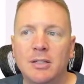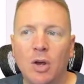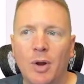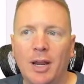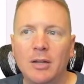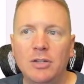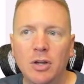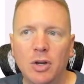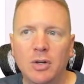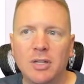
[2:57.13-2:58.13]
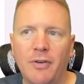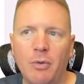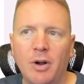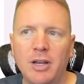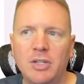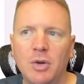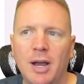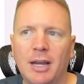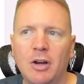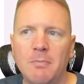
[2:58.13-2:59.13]
So what I can do is if I wanted to,
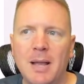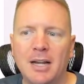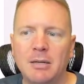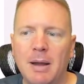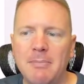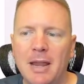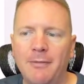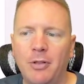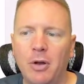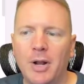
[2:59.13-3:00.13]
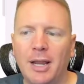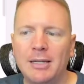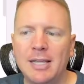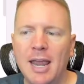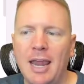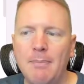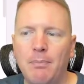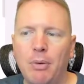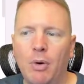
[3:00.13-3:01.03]
I can go back to my main flow and I could take a